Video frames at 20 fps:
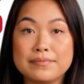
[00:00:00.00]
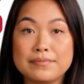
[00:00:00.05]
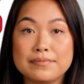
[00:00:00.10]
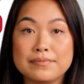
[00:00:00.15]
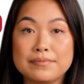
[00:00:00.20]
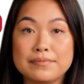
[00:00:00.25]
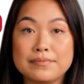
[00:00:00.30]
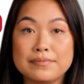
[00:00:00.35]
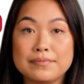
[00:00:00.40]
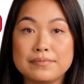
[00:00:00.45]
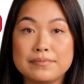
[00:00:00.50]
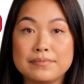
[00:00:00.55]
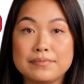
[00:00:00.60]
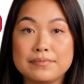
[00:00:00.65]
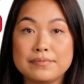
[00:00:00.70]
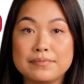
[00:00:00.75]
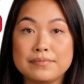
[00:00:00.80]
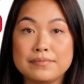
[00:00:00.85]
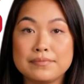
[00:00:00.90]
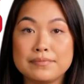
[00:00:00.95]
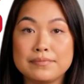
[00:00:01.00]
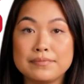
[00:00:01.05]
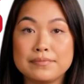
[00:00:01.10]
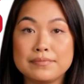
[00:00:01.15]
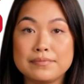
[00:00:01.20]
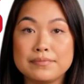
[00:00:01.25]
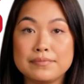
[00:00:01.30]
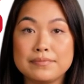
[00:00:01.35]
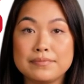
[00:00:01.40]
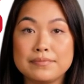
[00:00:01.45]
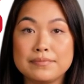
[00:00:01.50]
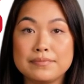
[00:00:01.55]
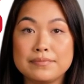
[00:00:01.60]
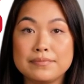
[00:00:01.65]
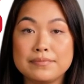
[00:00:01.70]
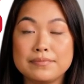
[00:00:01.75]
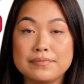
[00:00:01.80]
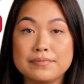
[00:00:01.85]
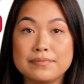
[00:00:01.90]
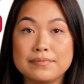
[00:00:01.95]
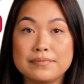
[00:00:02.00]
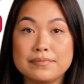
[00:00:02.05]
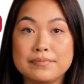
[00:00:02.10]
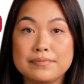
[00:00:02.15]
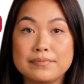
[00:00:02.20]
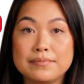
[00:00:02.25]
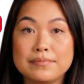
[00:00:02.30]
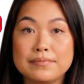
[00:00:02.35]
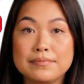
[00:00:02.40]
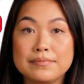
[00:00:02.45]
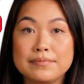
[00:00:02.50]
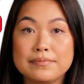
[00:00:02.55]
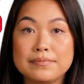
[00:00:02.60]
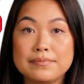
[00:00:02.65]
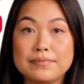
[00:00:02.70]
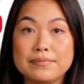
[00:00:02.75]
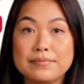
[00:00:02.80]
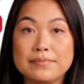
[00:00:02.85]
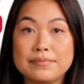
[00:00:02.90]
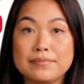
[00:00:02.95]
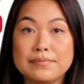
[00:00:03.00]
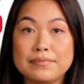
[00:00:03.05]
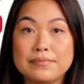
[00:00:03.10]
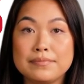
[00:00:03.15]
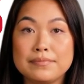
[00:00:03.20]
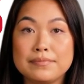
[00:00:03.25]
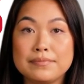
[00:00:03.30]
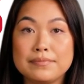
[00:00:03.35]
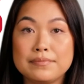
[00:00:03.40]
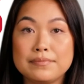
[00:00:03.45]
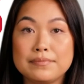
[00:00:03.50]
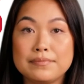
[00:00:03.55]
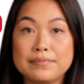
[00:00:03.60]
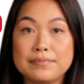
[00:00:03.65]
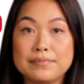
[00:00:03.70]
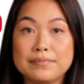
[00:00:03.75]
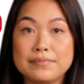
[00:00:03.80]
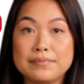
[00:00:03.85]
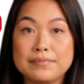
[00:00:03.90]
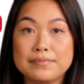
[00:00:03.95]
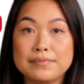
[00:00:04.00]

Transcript: (no one is talking)